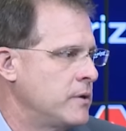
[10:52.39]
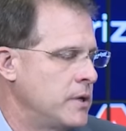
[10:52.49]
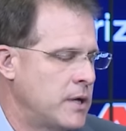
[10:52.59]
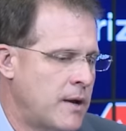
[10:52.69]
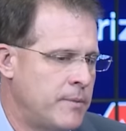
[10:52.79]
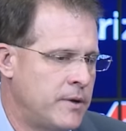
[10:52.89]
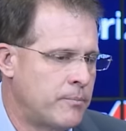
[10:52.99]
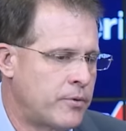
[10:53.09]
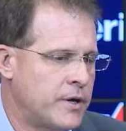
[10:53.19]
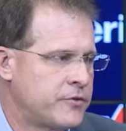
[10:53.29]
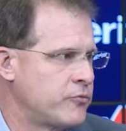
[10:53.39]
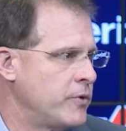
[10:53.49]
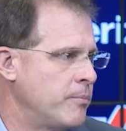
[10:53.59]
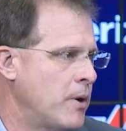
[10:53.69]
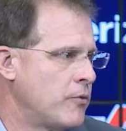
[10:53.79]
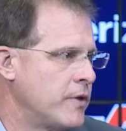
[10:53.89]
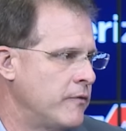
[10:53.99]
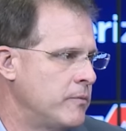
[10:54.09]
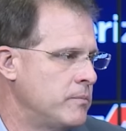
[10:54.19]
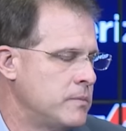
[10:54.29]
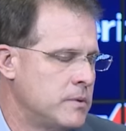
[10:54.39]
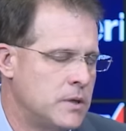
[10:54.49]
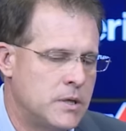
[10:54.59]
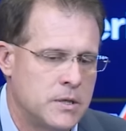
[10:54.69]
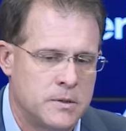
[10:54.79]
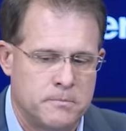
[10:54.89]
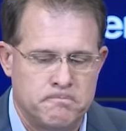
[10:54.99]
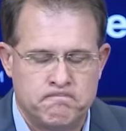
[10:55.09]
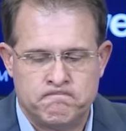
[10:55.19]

and I've been impressed with both of them.